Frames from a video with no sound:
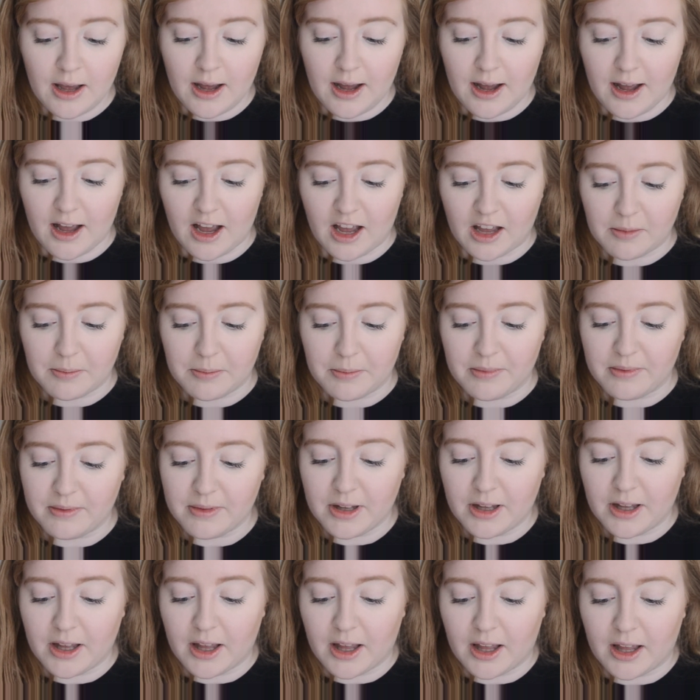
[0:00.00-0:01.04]
And
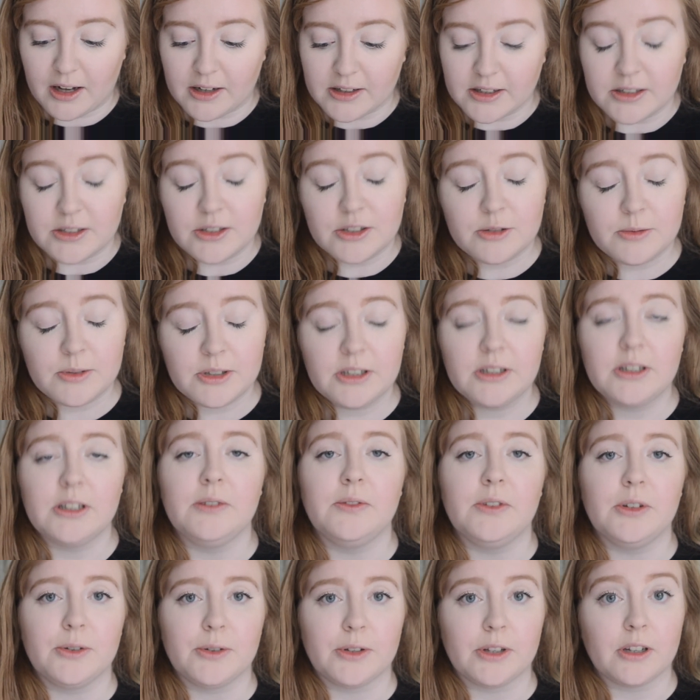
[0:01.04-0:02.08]
I just want to leave
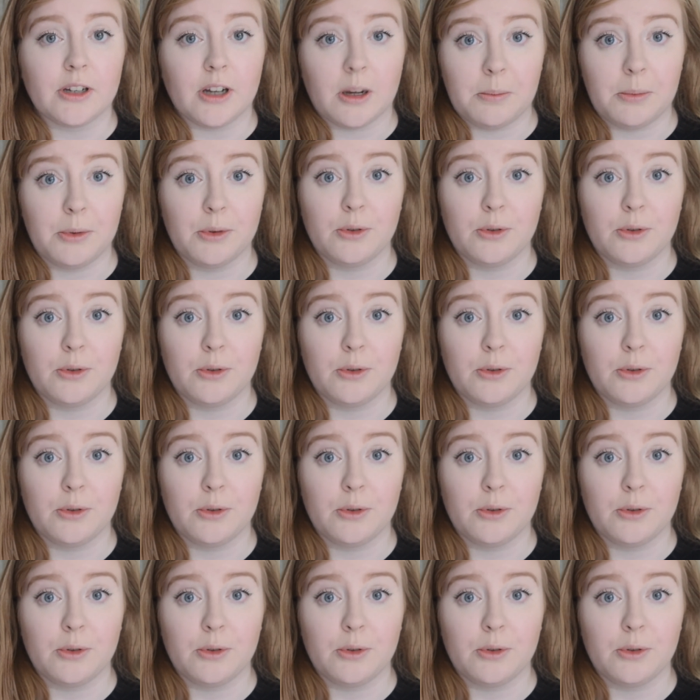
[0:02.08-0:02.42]
you with a couple